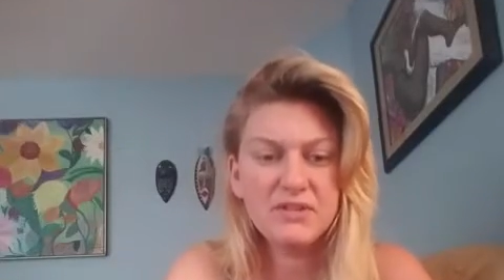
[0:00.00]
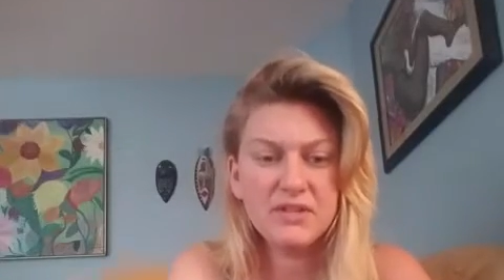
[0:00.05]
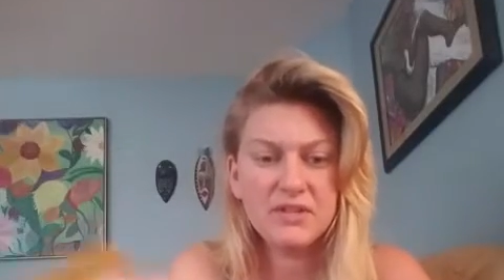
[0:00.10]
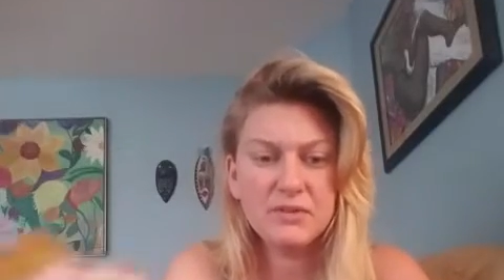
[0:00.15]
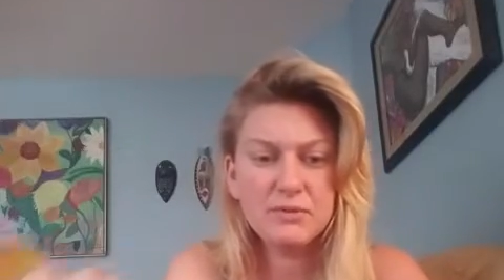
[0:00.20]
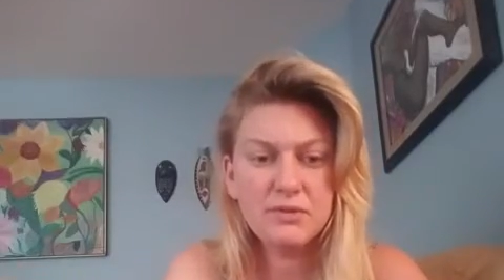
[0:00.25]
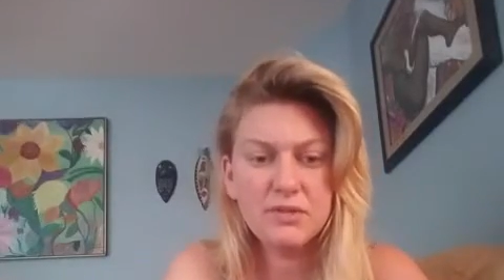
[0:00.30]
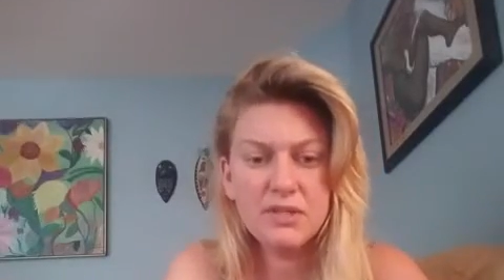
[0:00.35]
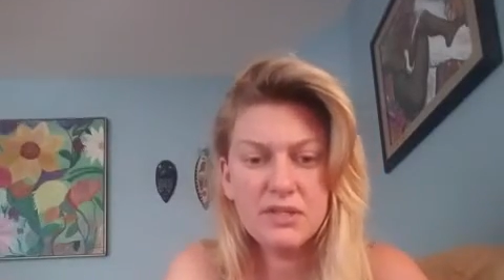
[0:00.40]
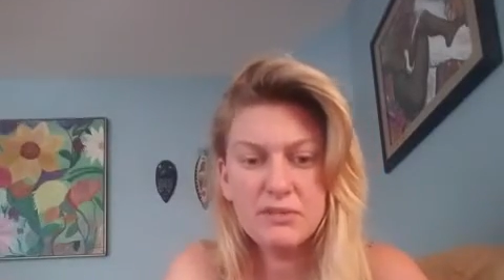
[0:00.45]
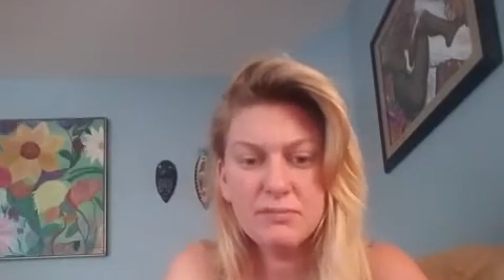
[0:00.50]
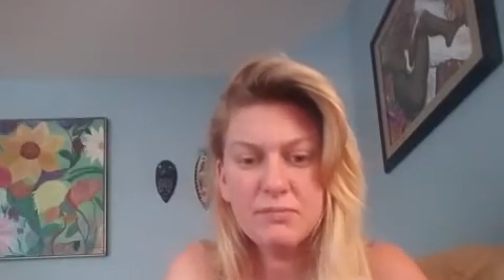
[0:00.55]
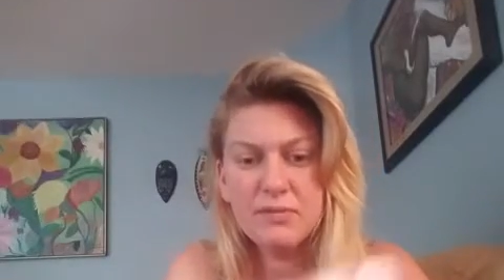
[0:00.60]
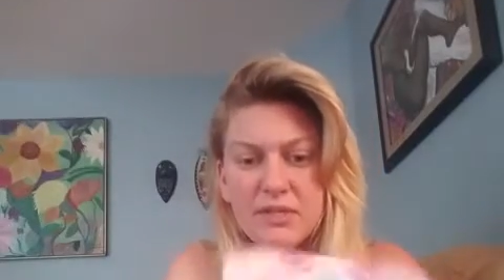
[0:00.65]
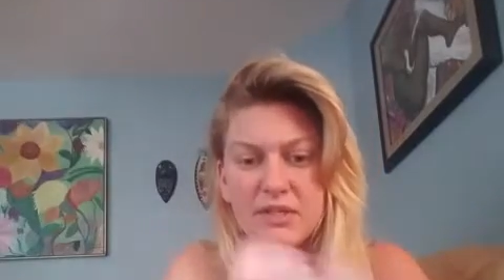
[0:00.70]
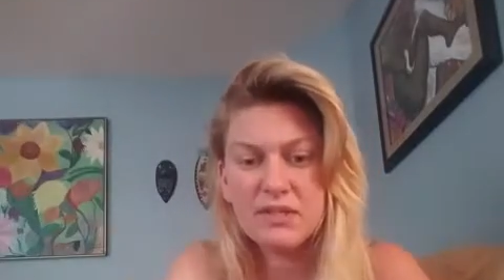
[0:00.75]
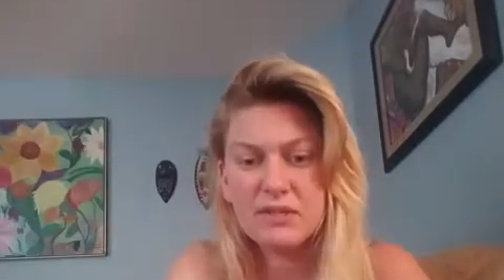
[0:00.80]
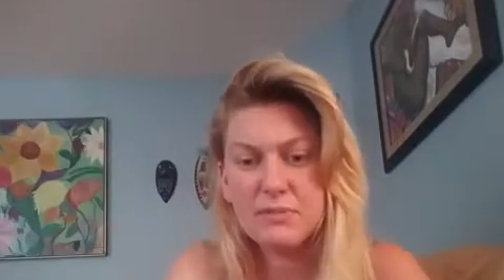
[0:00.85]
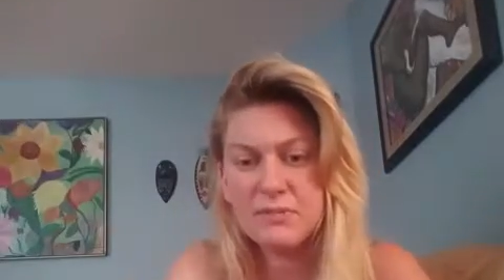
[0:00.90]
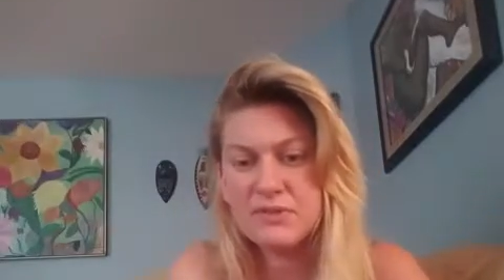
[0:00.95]
like you keep
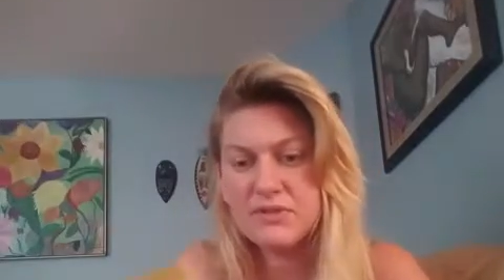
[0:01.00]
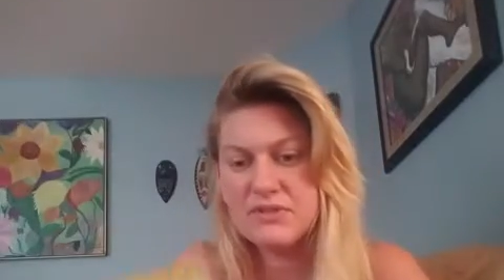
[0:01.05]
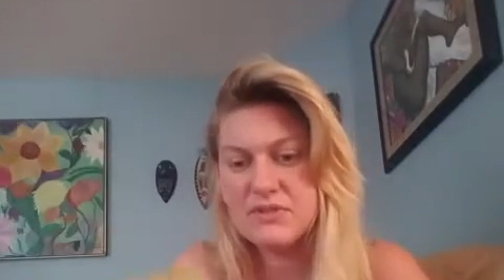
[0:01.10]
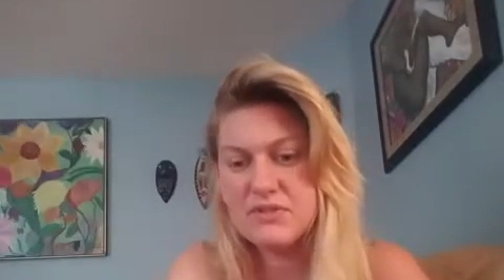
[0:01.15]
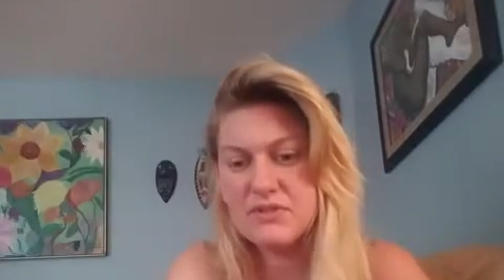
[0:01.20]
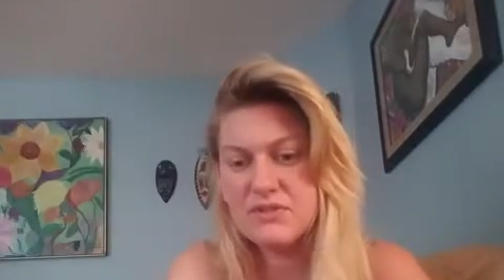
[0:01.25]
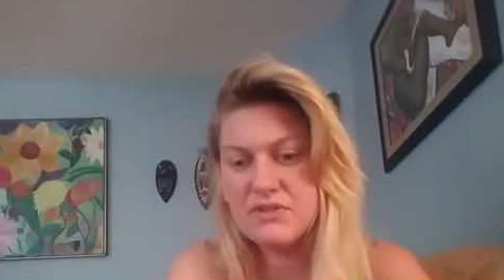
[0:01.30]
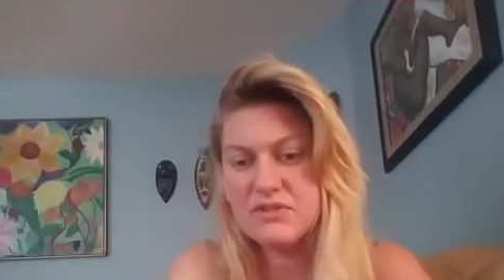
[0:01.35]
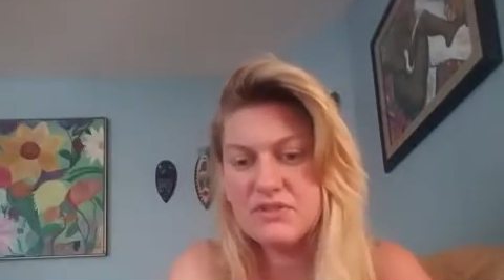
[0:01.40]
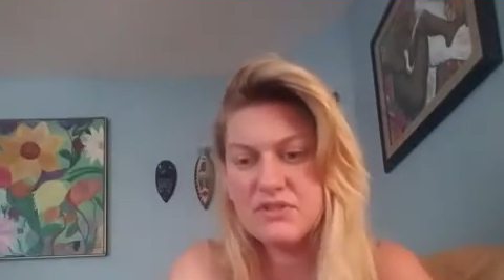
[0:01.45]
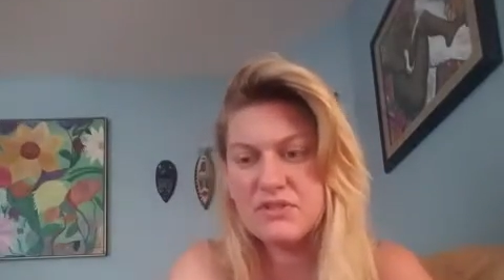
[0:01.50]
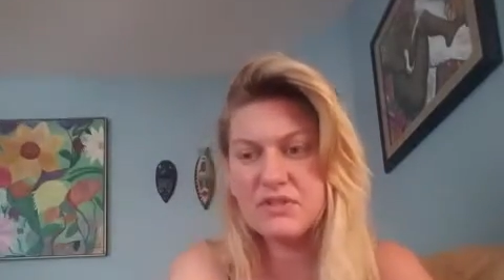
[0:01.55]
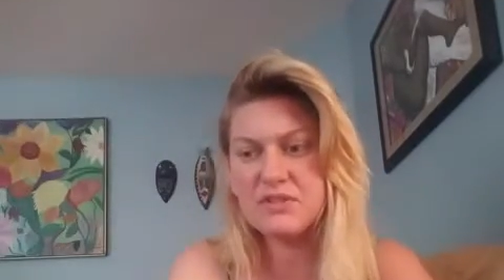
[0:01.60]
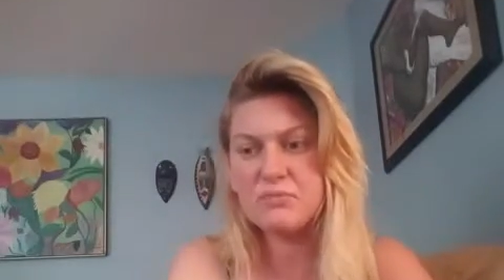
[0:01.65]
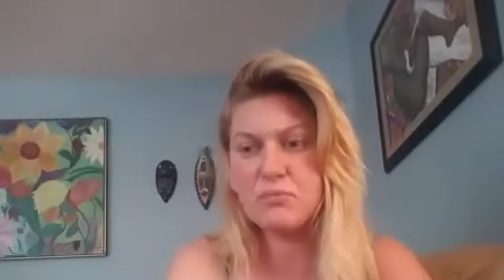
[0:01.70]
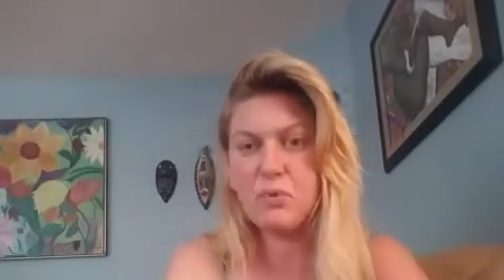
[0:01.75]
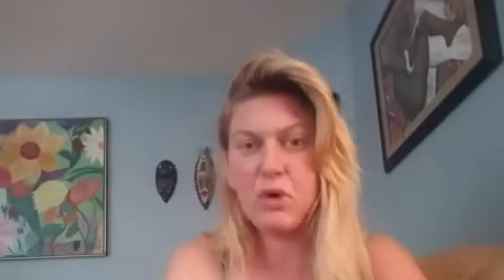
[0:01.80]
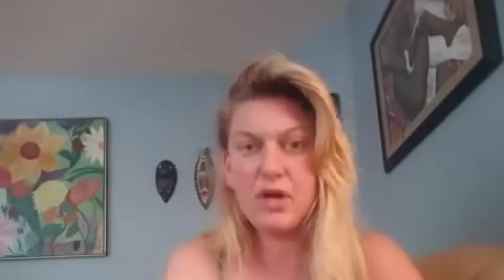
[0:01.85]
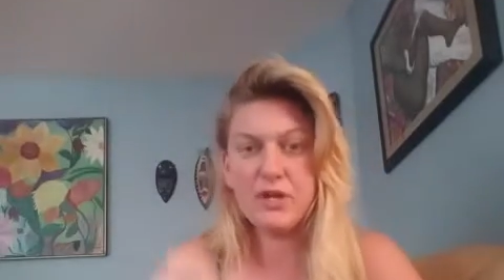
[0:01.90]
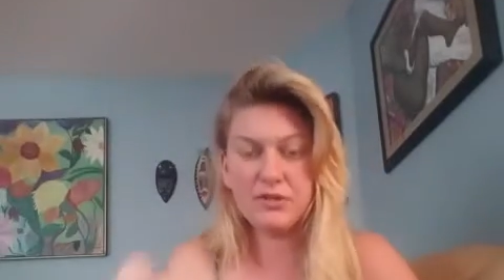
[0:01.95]
making up excuses on
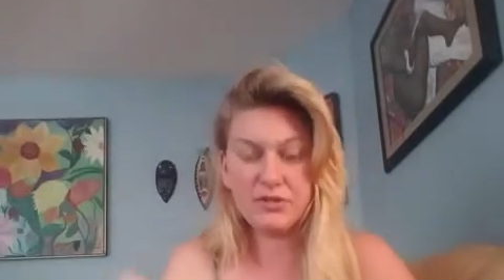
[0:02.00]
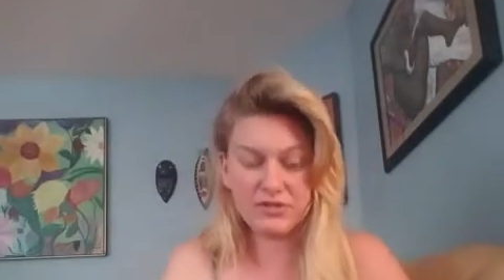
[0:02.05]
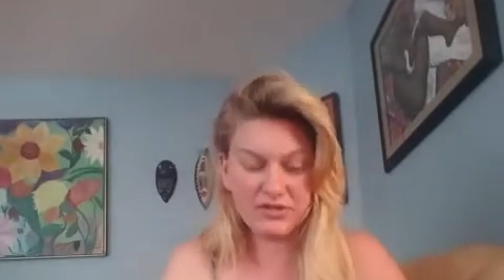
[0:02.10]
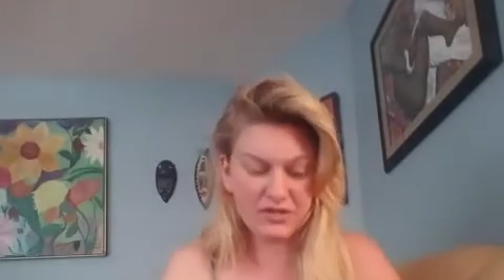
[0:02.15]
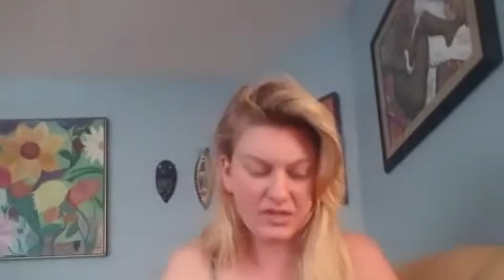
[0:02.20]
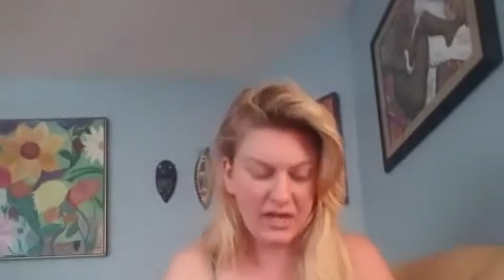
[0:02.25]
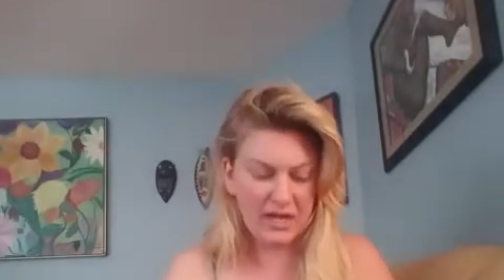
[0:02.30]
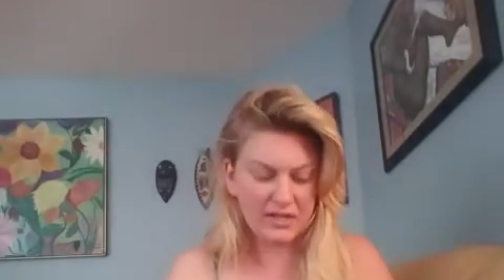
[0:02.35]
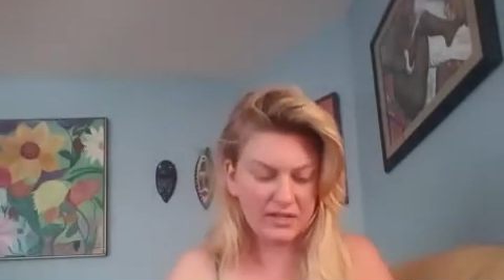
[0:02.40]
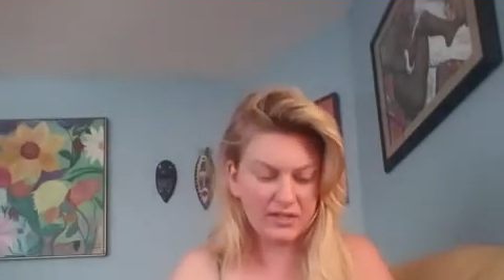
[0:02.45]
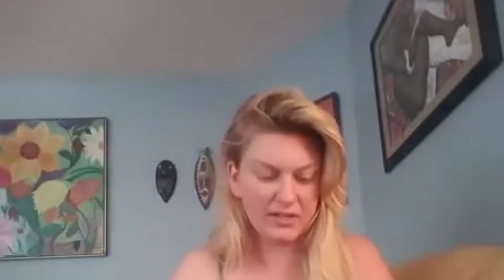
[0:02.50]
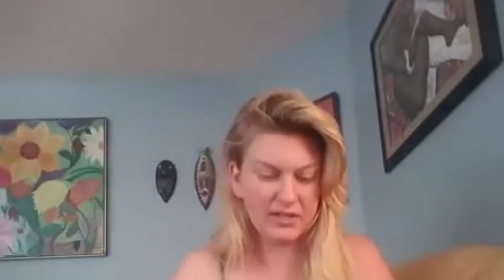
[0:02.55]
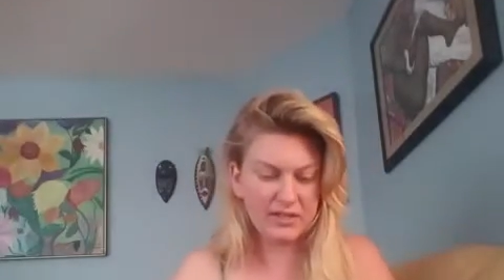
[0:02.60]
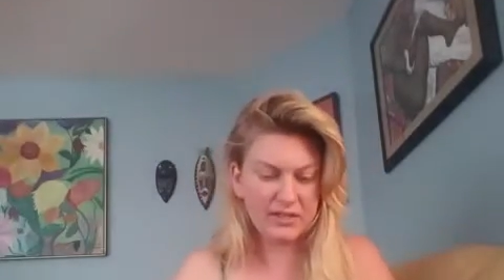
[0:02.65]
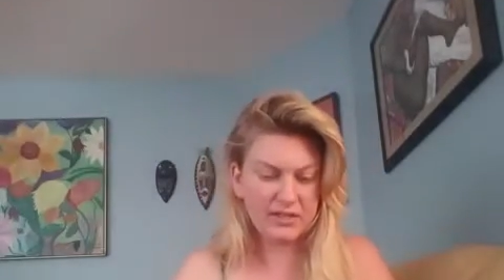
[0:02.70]
why you're stagnant,